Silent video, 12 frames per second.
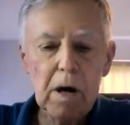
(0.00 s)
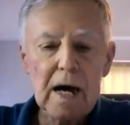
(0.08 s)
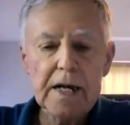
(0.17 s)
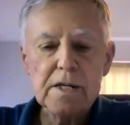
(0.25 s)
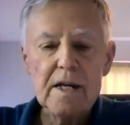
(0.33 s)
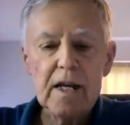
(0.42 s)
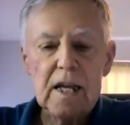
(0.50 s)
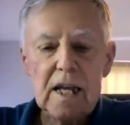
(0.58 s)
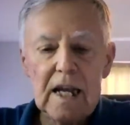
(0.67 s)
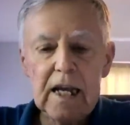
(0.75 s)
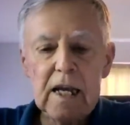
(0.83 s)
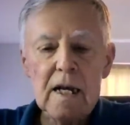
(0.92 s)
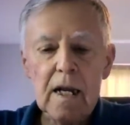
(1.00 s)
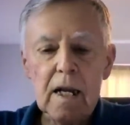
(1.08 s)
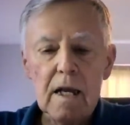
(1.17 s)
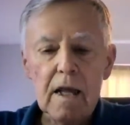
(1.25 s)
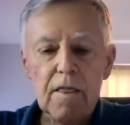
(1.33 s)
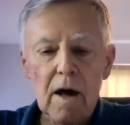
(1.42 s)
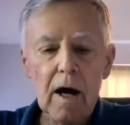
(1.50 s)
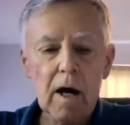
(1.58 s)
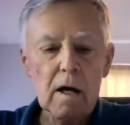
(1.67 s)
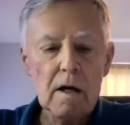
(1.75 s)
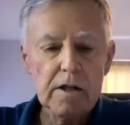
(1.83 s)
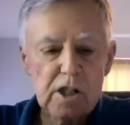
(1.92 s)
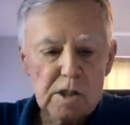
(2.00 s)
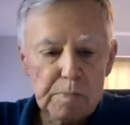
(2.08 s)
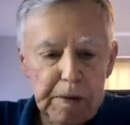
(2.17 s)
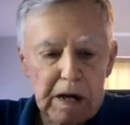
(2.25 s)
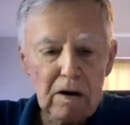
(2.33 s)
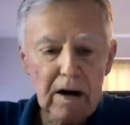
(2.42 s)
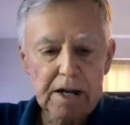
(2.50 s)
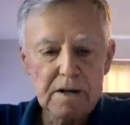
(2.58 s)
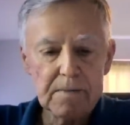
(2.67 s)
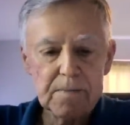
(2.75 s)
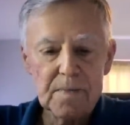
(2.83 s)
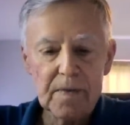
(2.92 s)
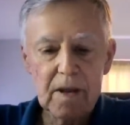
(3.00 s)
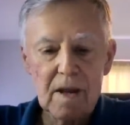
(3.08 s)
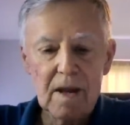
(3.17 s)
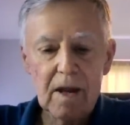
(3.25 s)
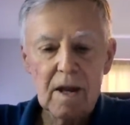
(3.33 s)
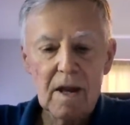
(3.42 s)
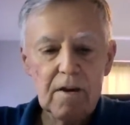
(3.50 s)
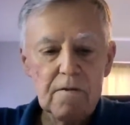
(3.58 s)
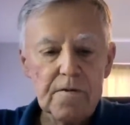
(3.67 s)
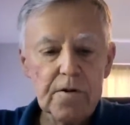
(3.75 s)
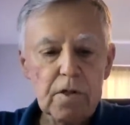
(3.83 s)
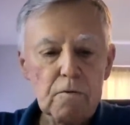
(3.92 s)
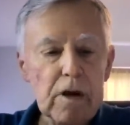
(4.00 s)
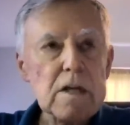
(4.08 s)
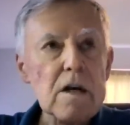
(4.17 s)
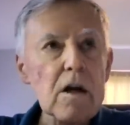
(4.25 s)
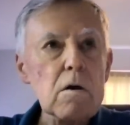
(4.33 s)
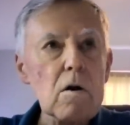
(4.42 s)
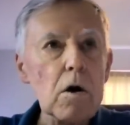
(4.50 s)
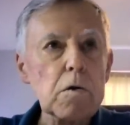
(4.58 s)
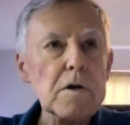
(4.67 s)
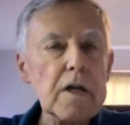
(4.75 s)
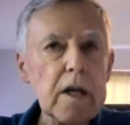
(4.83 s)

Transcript: but in the Spirit. For the written